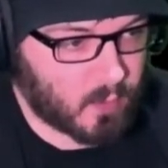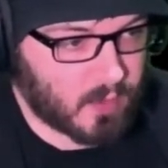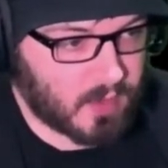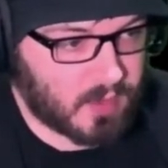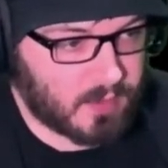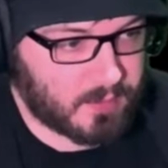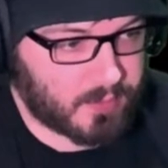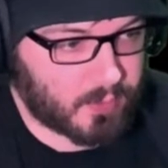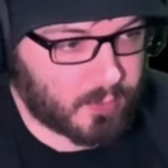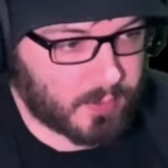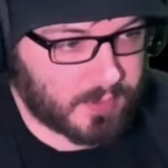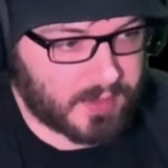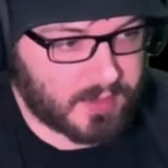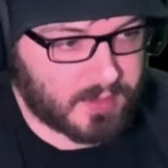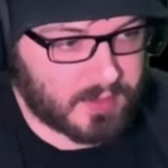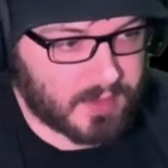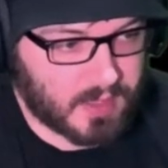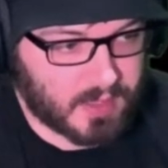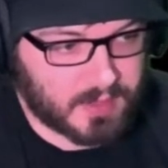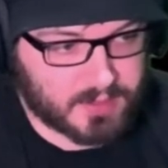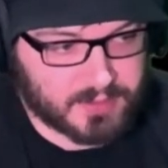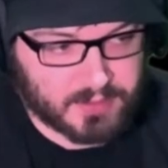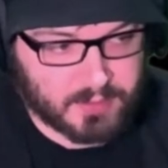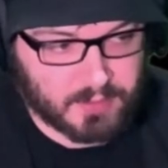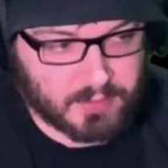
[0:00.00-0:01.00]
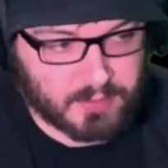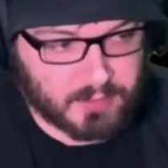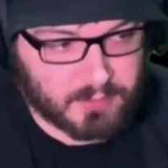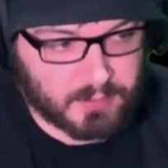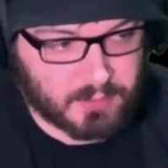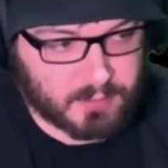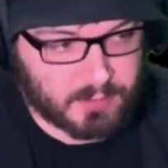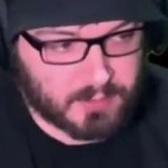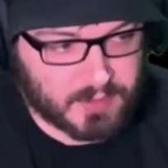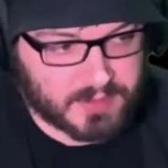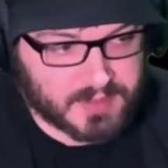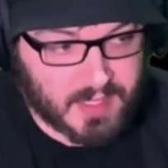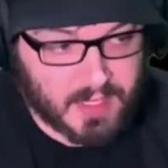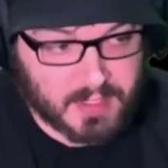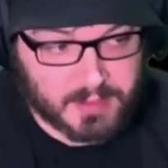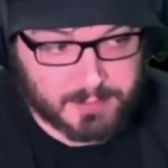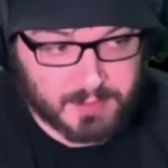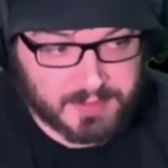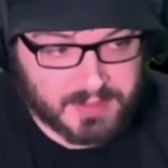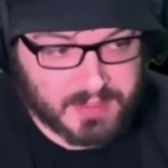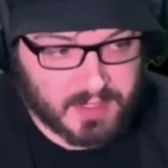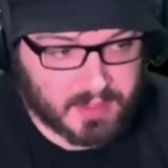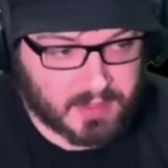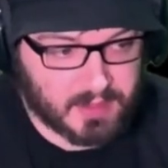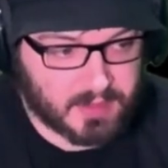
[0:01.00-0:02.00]
1.92 attacks
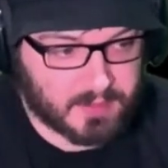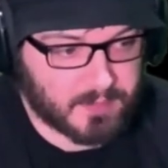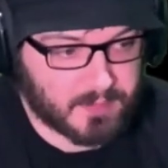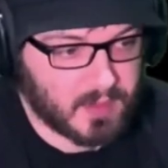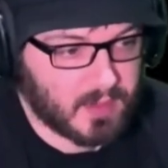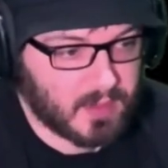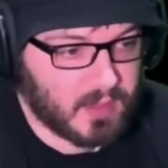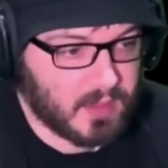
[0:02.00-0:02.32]
per second.